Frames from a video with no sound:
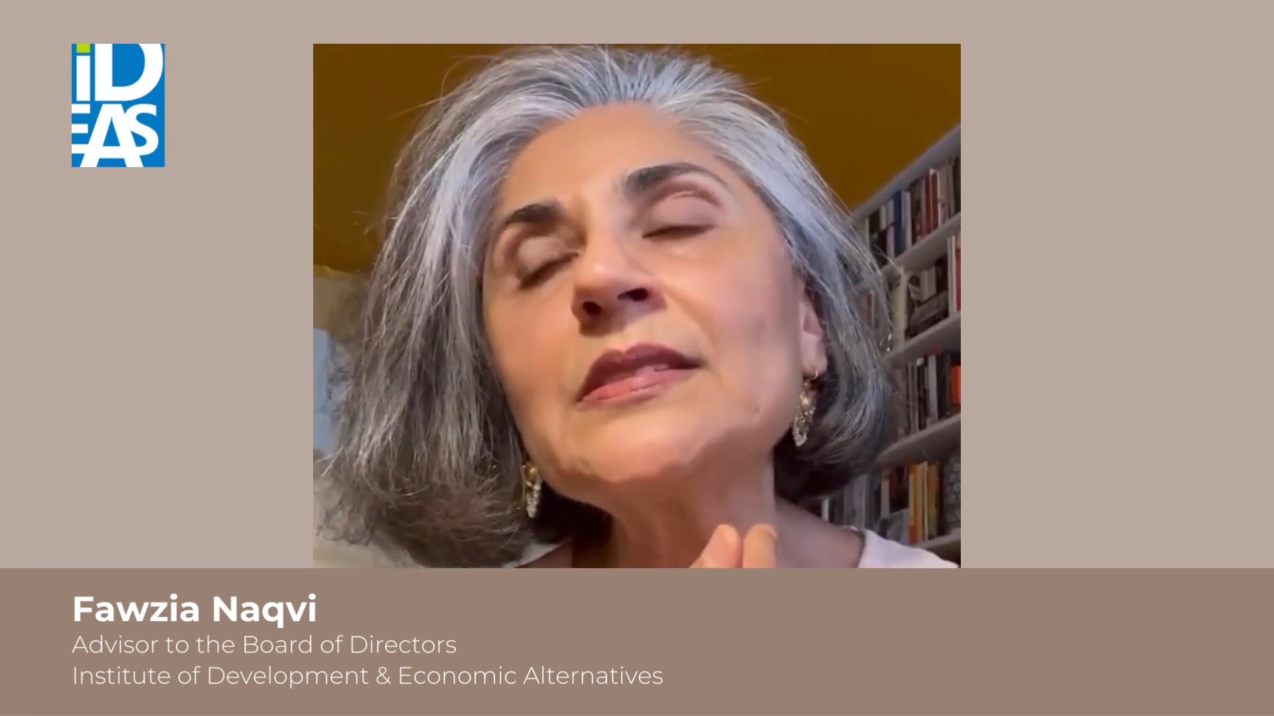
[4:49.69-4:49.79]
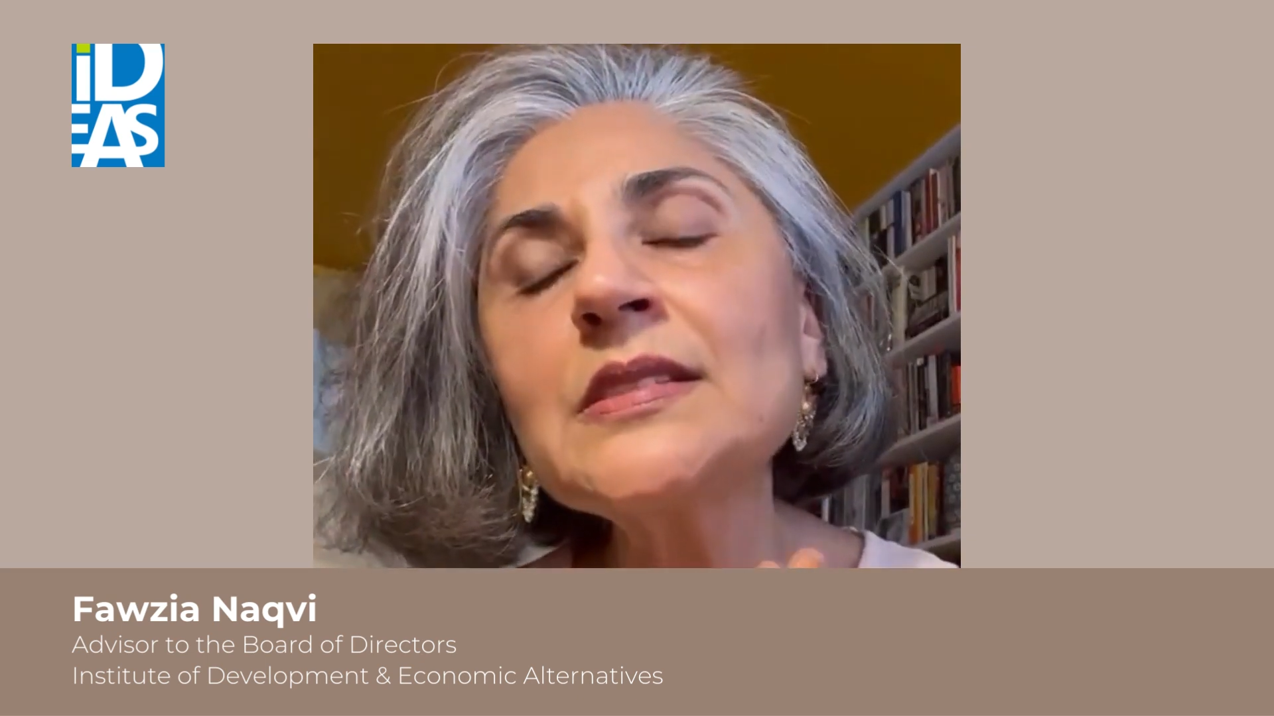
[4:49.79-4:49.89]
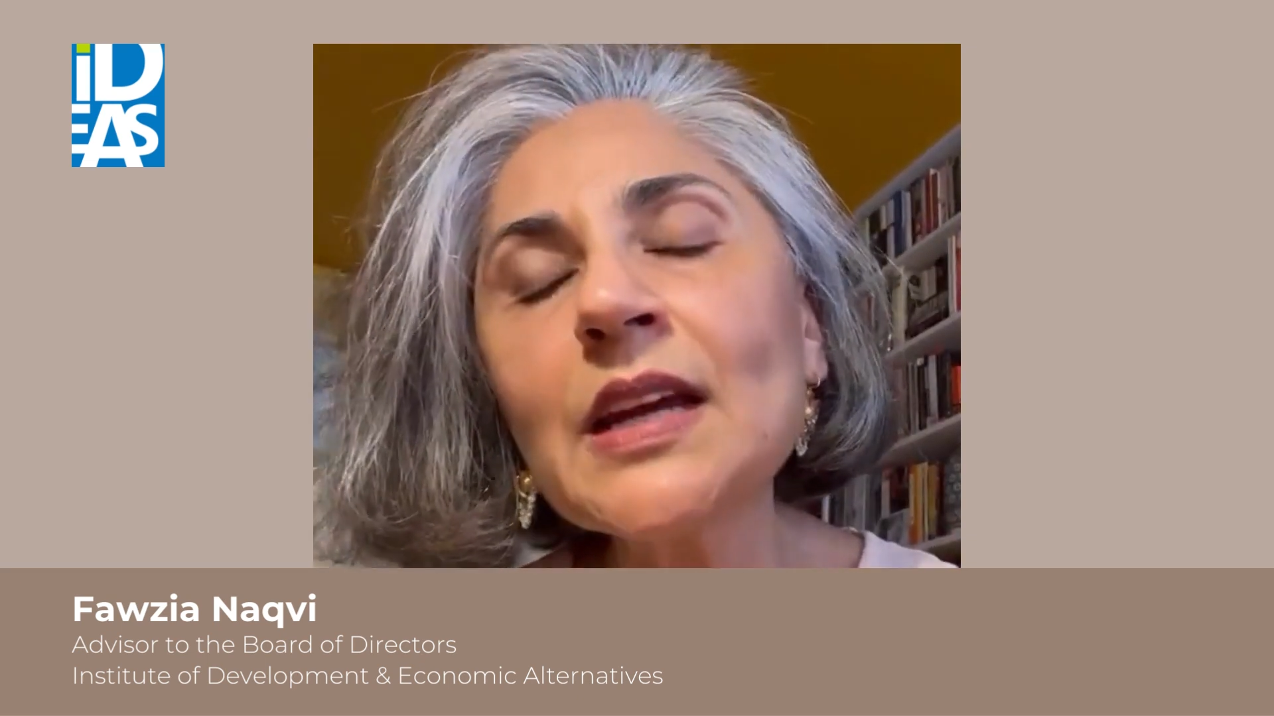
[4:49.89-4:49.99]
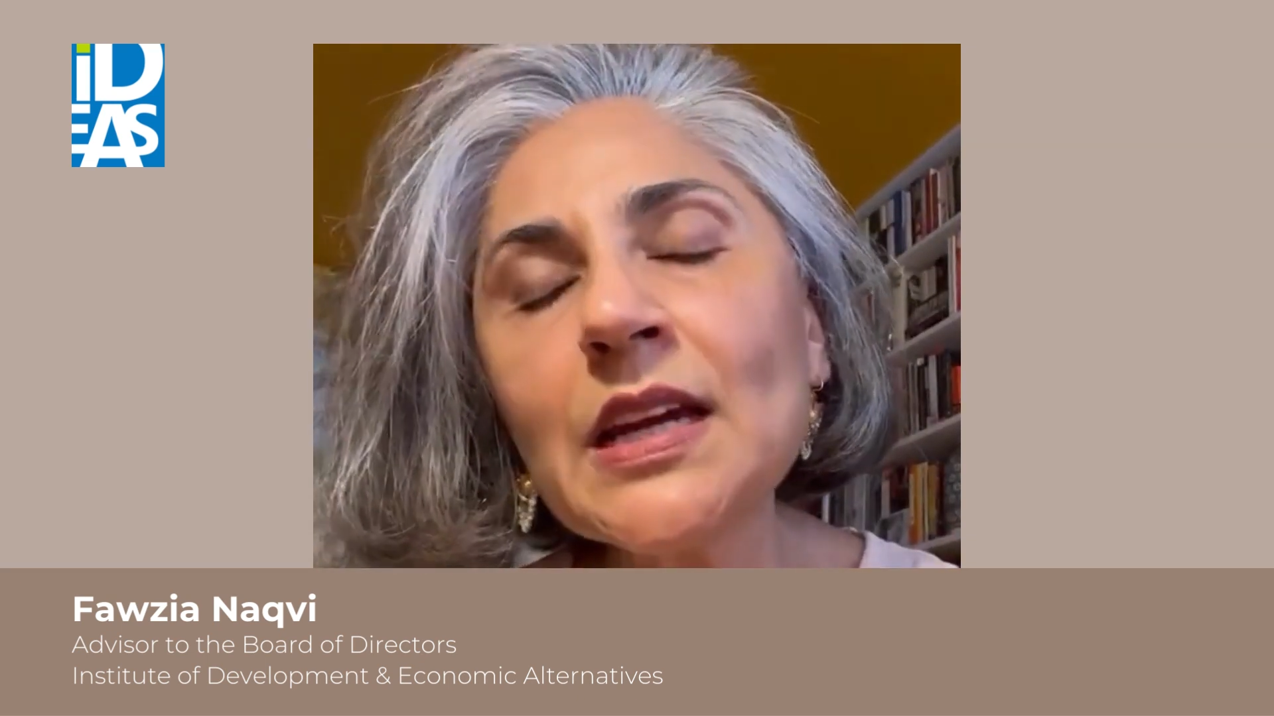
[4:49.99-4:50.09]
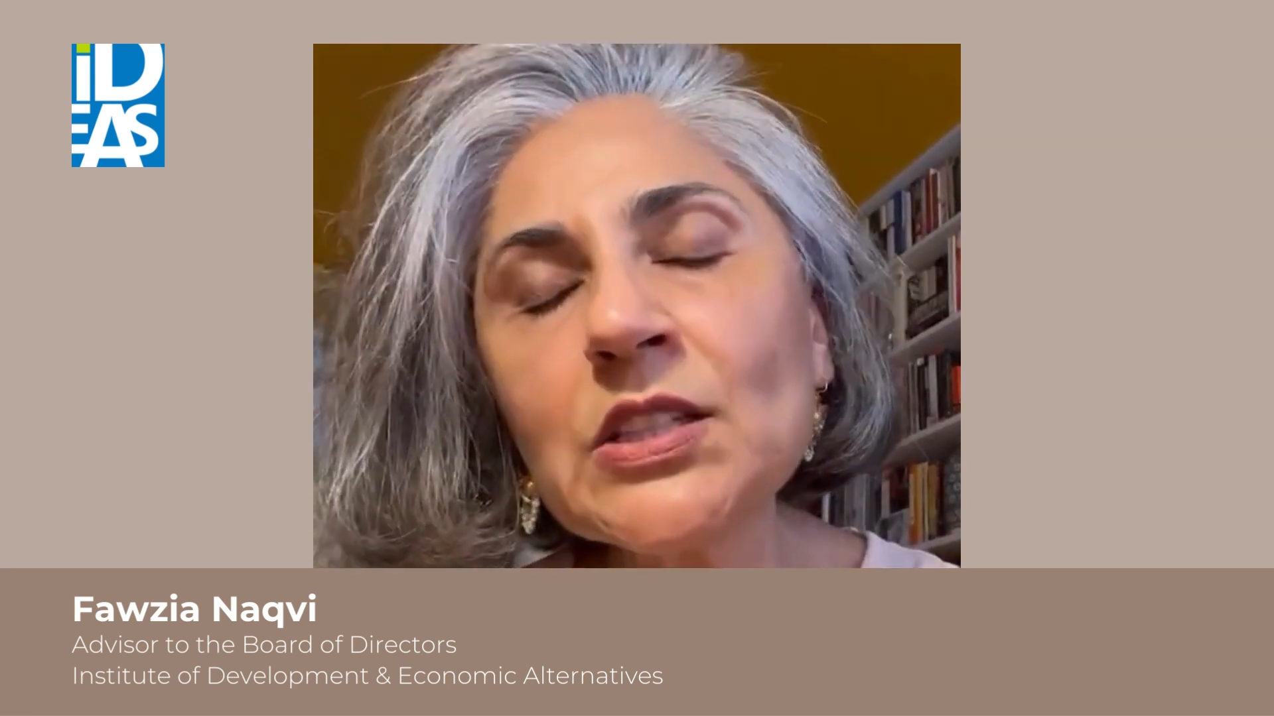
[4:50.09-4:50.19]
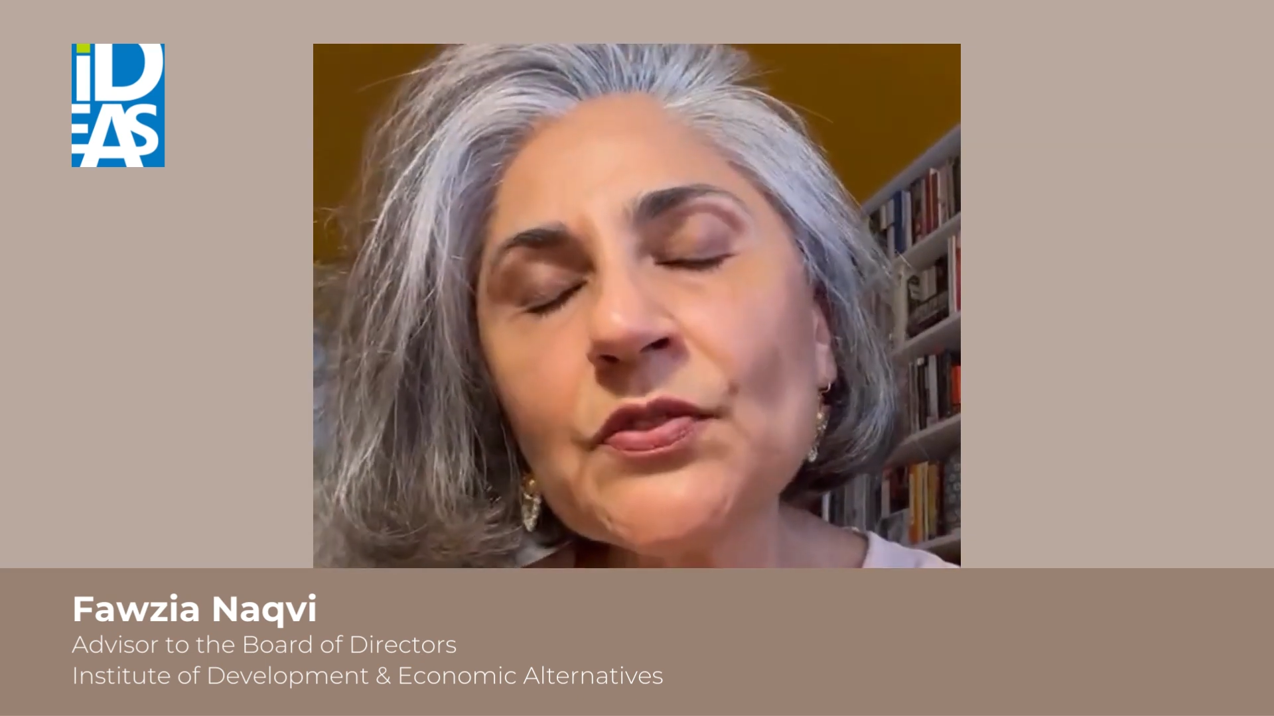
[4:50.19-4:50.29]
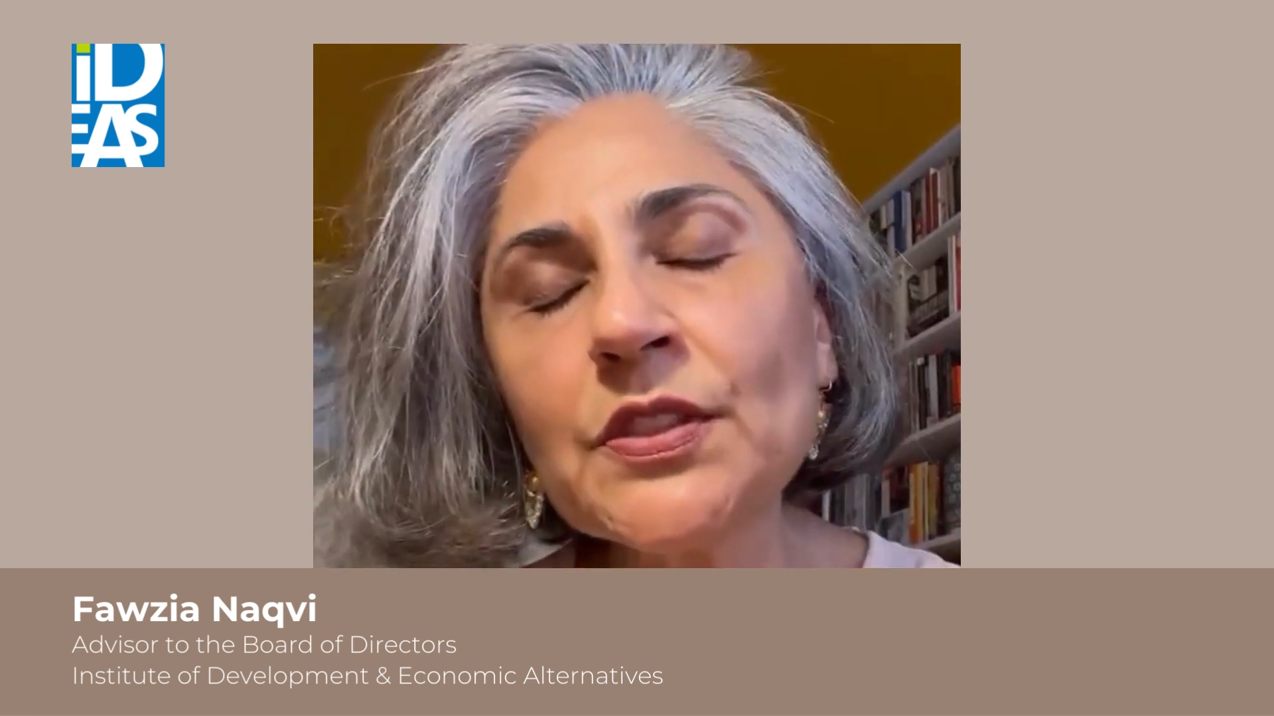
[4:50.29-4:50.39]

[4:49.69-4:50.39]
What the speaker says: stage of